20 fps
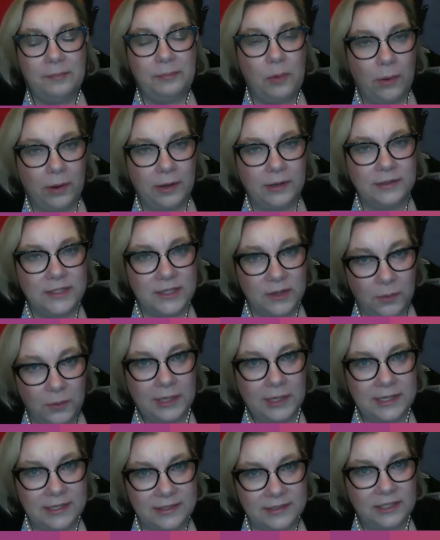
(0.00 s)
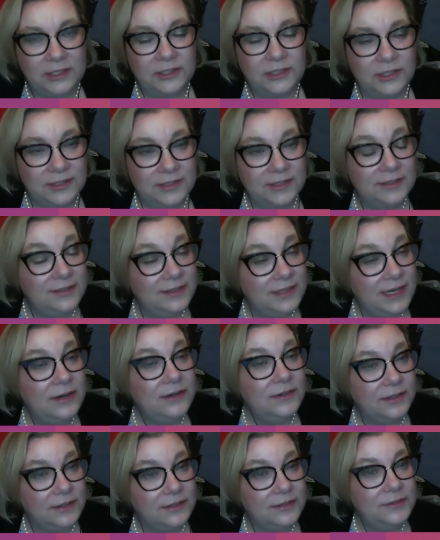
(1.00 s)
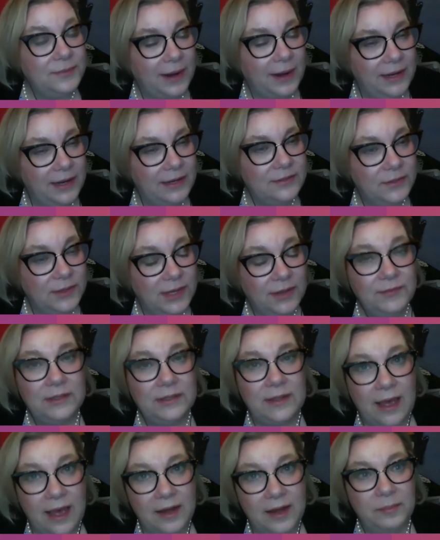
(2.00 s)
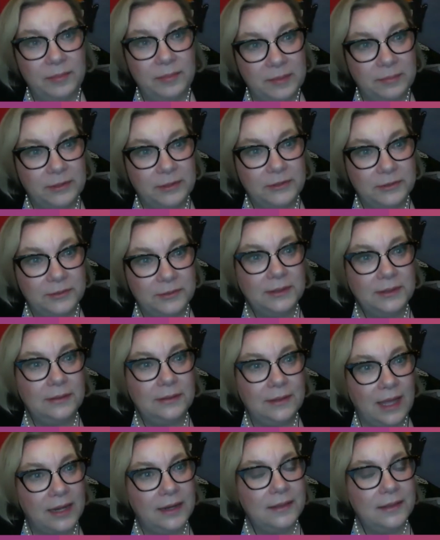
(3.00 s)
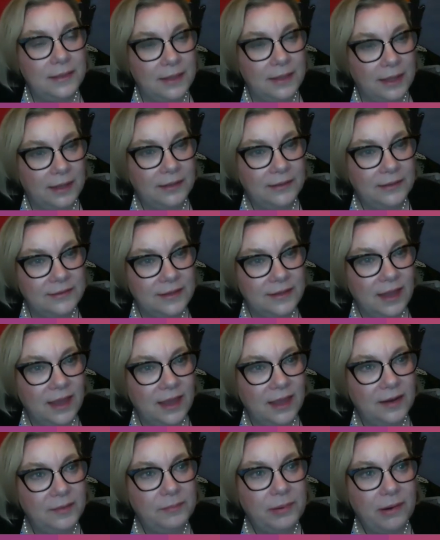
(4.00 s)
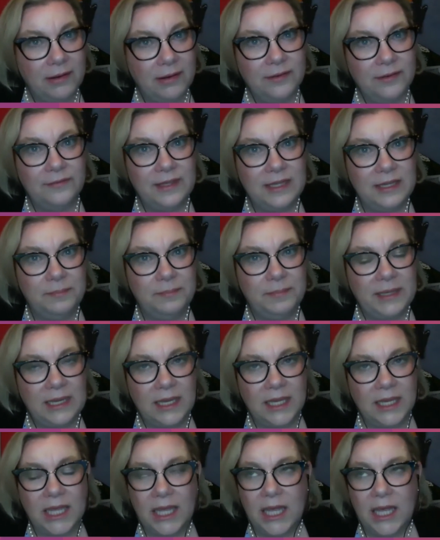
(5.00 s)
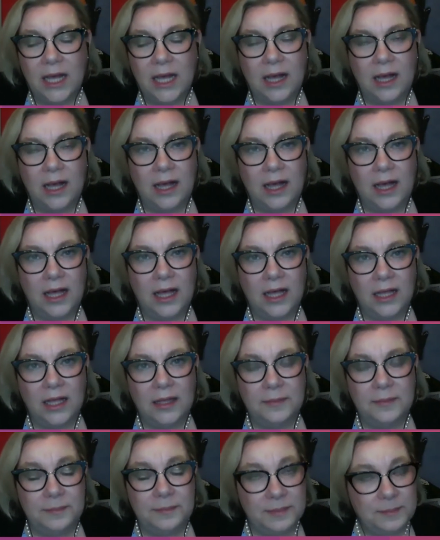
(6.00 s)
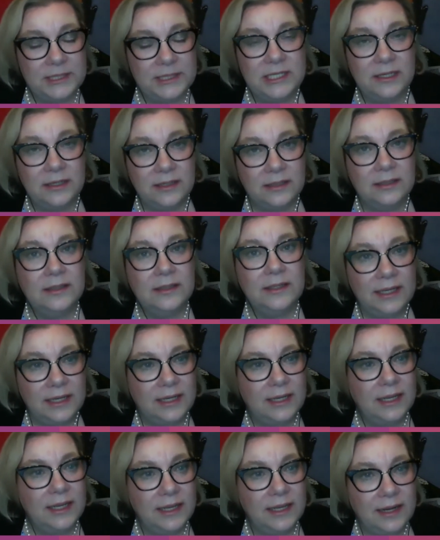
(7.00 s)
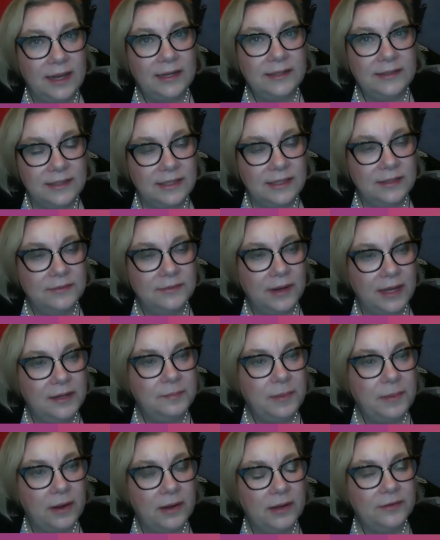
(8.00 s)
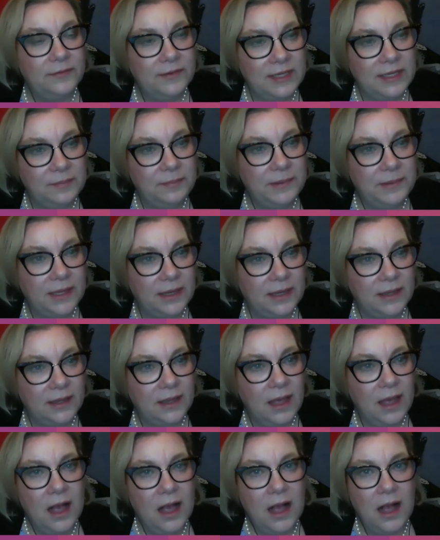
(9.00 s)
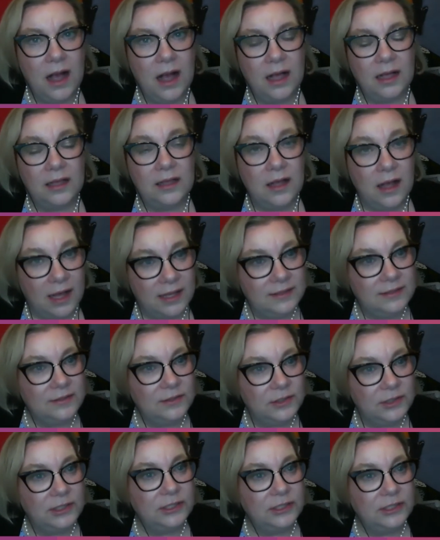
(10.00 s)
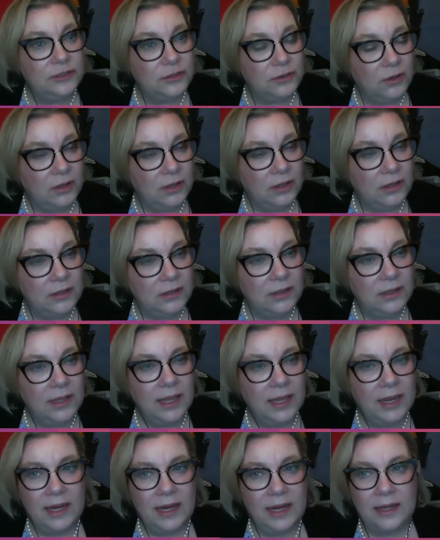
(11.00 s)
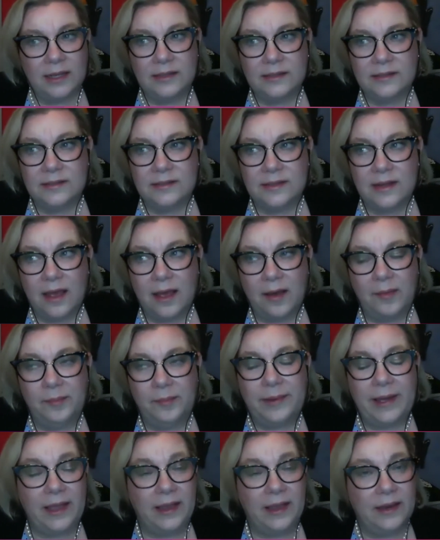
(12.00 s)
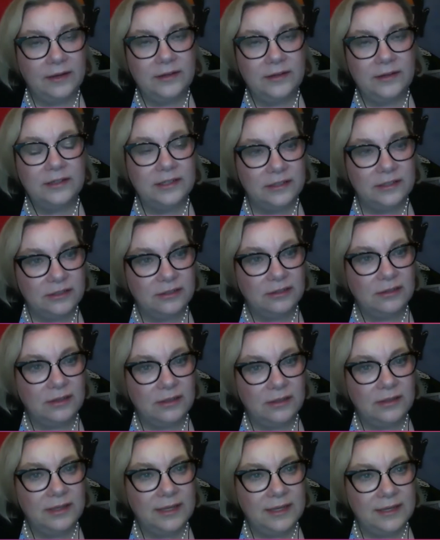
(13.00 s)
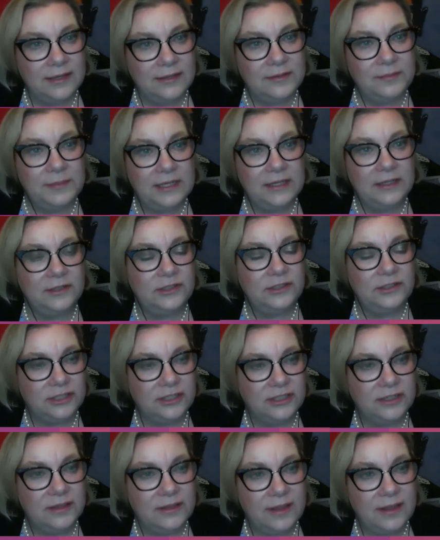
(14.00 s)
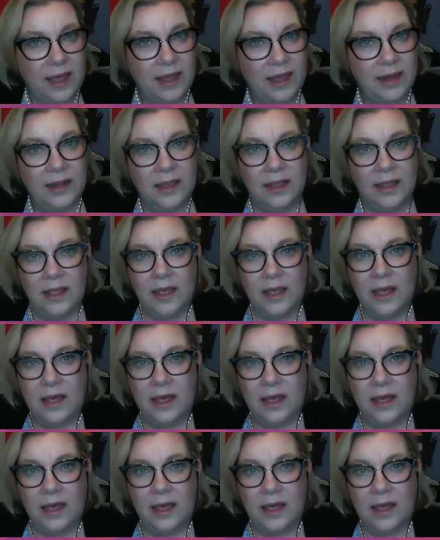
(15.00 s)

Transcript: important to organizations is standards, right? So you have a lot of people doing a lot of things, and part of keeping, particularly in IT, right? Part of keeping costs under control and buying under control is making sure that